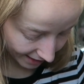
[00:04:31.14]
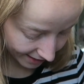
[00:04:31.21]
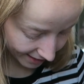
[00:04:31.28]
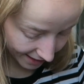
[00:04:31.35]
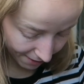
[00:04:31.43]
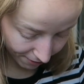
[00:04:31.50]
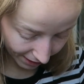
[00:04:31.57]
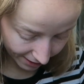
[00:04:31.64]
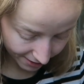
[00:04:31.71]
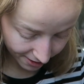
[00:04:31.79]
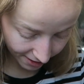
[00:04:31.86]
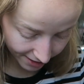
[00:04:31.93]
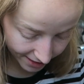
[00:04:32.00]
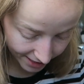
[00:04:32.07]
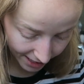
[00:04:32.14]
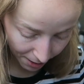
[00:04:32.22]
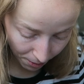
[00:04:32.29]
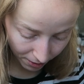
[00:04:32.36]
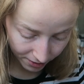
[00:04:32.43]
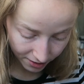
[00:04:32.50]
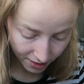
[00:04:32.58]
and the Valentine's Day
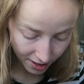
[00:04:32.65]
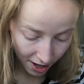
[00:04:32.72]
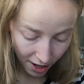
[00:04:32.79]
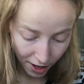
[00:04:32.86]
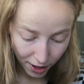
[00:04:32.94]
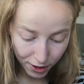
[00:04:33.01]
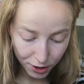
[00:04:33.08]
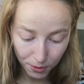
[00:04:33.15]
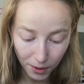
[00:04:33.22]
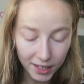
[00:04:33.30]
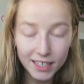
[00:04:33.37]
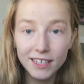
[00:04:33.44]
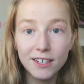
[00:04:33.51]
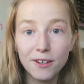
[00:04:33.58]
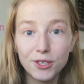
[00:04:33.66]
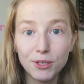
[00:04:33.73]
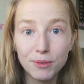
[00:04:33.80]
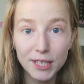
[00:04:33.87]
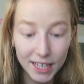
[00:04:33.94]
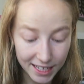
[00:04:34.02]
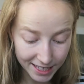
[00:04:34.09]
ones. So I didn't know
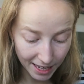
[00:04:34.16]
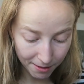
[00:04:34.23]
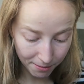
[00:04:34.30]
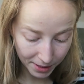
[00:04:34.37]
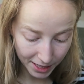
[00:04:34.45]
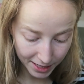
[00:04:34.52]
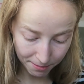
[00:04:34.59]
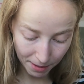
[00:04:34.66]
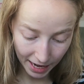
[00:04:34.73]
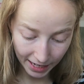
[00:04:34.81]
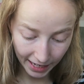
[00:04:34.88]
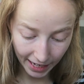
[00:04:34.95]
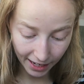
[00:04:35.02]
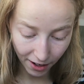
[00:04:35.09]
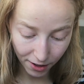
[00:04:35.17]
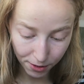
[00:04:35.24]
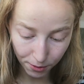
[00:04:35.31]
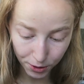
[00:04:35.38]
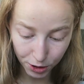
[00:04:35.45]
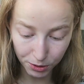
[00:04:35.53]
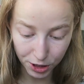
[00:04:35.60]
she was going to send me this many. I
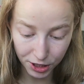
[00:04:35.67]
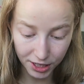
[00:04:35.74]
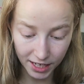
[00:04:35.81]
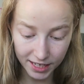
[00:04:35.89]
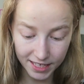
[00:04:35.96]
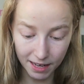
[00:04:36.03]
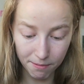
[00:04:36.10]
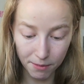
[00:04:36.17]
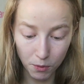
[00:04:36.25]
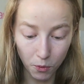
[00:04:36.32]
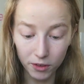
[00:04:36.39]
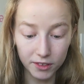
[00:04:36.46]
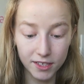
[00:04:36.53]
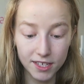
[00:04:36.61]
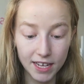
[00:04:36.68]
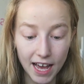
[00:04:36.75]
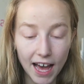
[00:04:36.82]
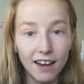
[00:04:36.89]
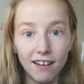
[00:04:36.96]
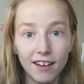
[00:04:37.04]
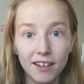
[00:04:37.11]
thought she was just going to send me one
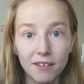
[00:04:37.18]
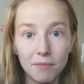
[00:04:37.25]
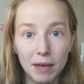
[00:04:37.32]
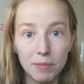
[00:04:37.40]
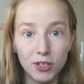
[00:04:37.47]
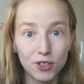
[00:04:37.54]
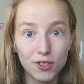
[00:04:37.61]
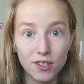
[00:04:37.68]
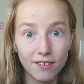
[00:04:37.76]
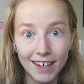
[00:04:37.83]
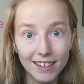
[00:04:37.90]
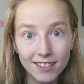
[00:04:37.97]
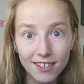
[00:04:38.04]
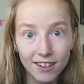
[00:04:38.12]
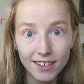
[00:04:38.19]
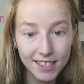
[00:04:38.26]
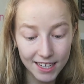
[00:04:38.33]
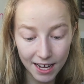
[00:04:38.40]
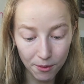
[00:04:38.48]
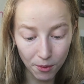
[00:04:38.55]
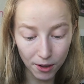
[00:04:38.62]
set, like maybe just the
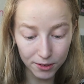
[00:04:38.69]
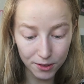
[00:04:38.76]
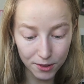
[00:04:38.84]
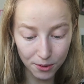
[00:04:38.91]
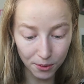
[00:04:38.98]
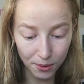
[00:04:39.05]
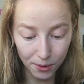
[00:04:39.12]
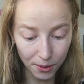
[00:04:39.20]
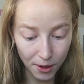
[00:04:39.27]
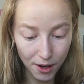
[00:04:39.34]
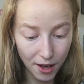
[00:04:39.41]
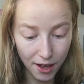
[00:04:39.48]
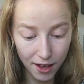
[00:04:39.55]
Valentine's Day ones or